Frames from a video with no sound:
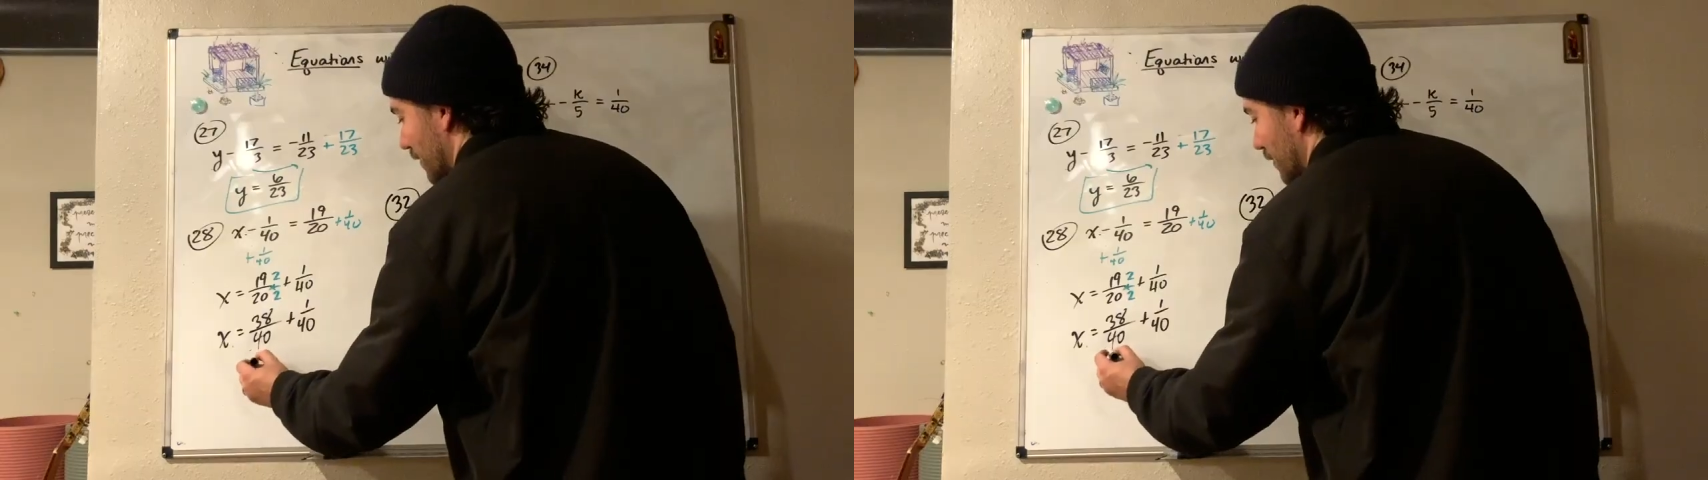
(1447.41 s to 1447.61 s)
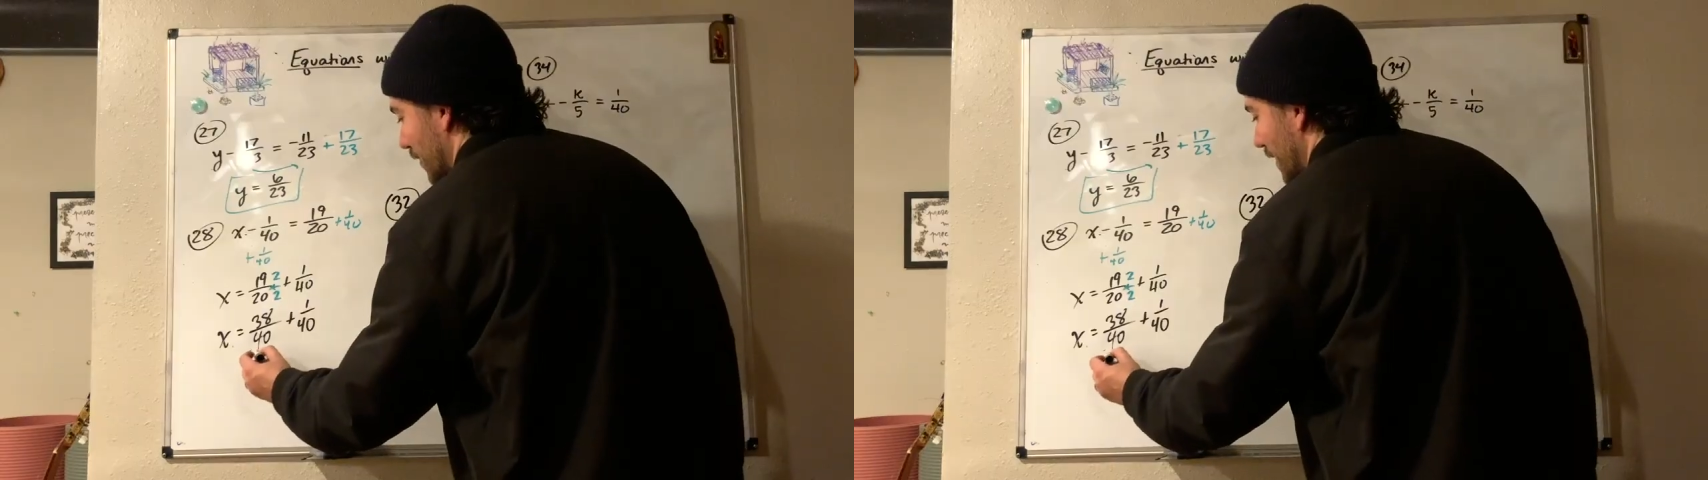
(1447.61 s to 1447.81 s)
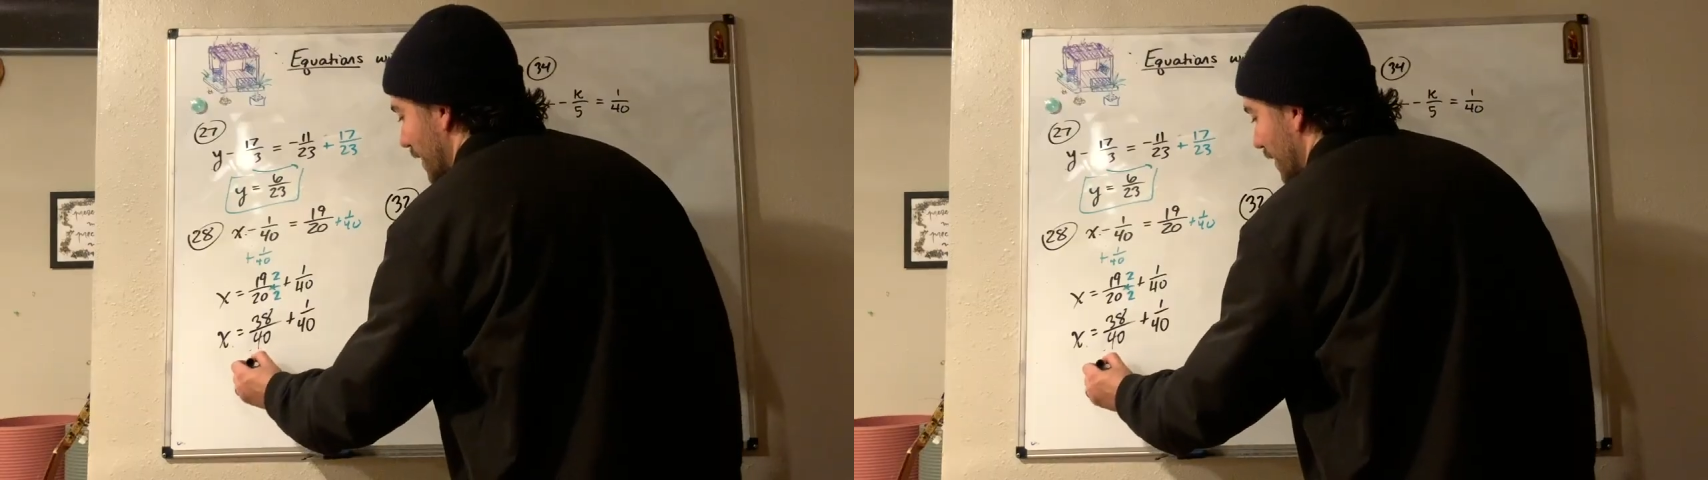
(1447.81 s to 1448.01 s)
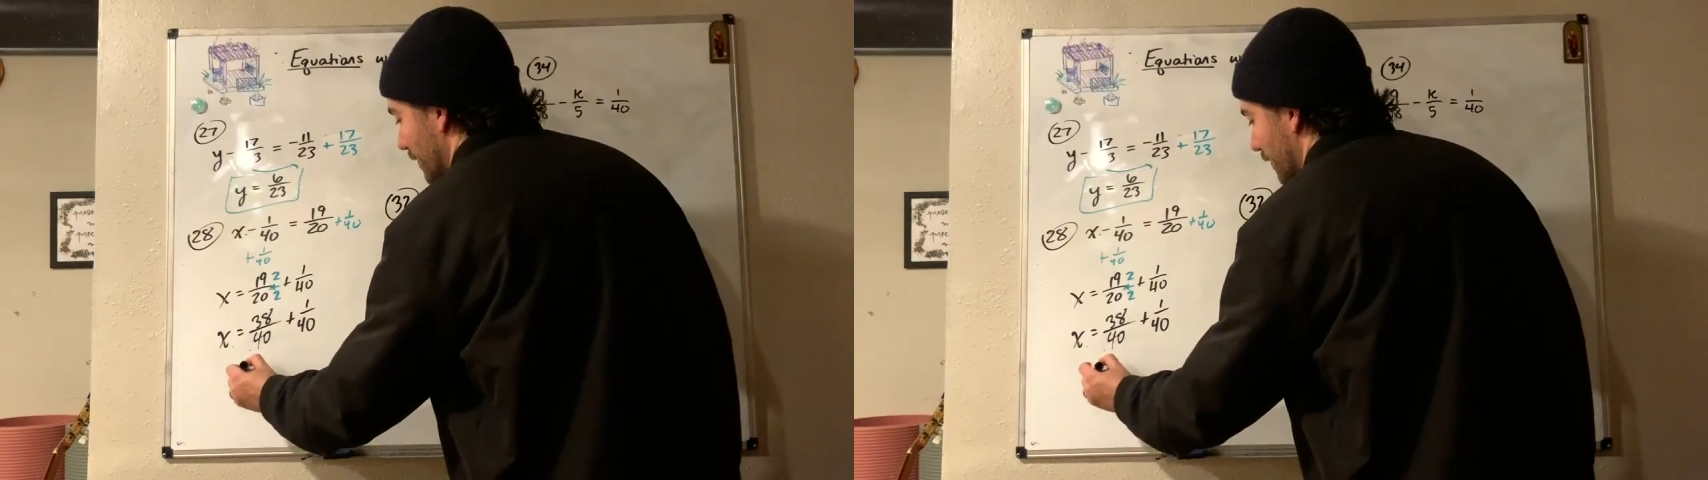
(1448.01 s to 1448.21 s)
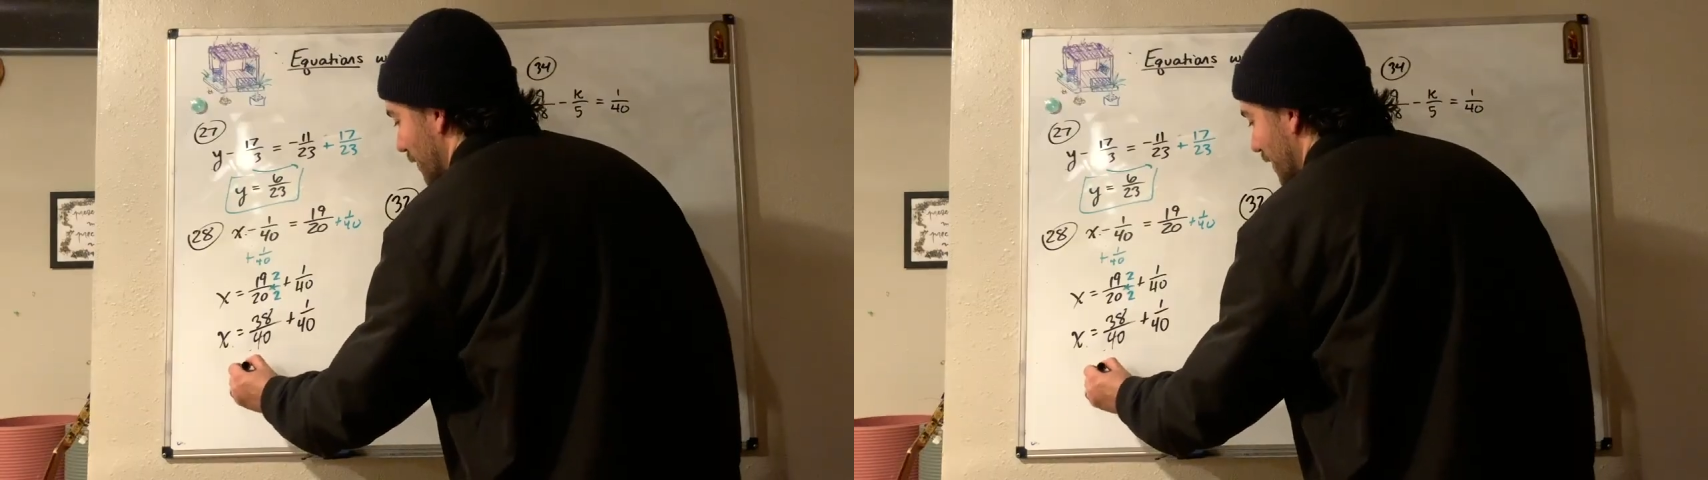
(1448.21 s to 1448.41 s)

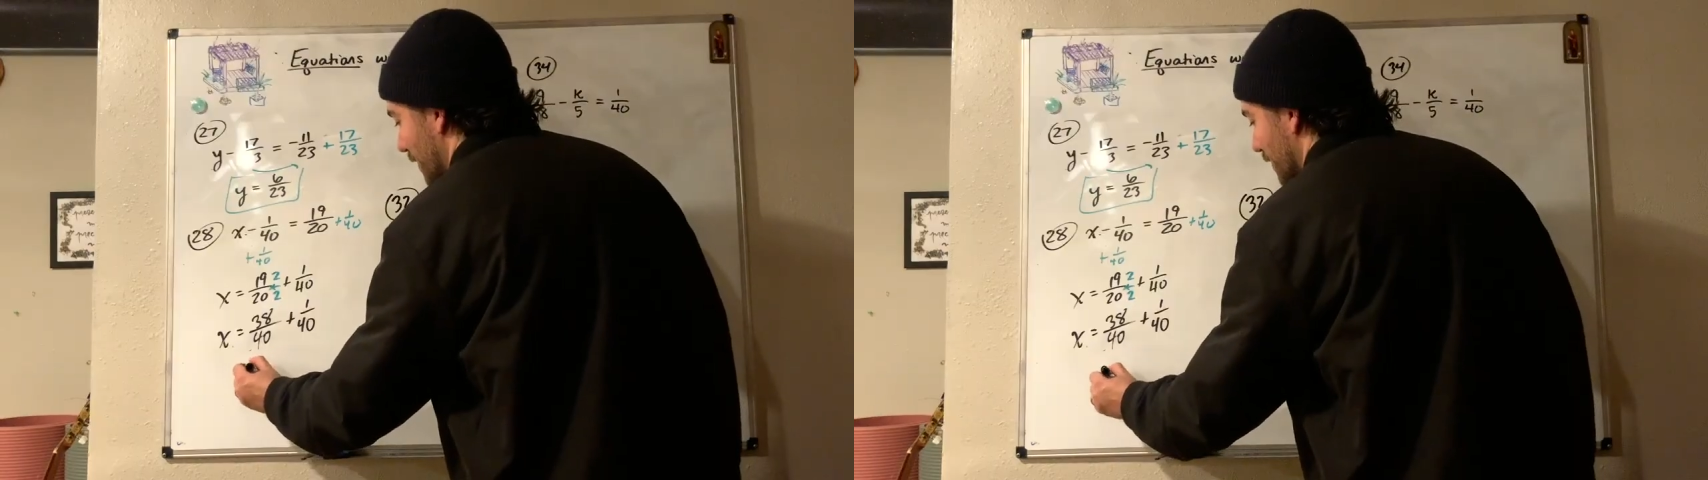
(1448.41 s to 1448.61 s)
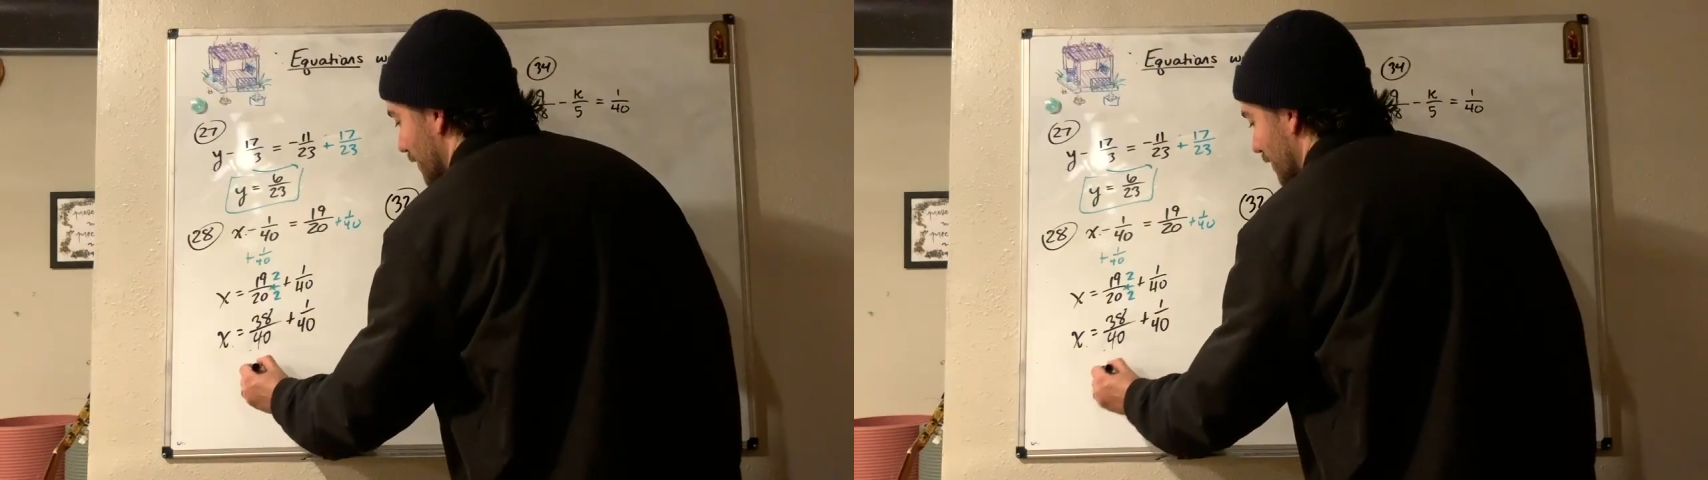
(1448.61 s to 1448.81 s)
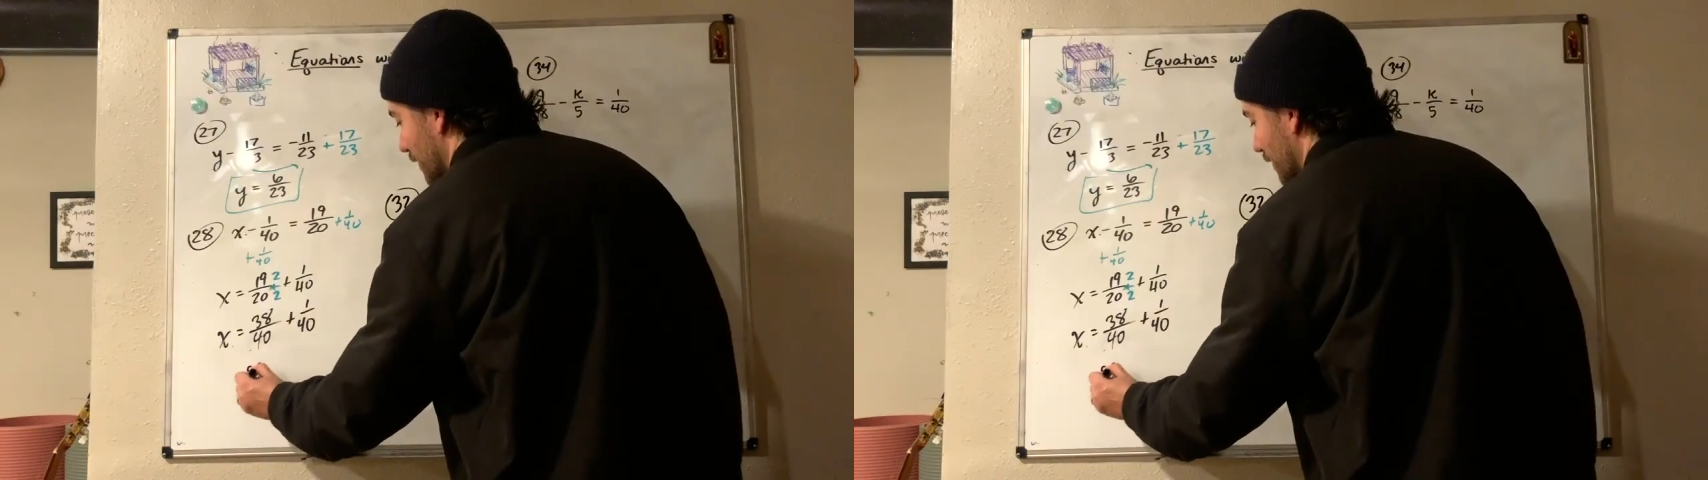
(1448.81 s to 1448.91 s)
39/40ths.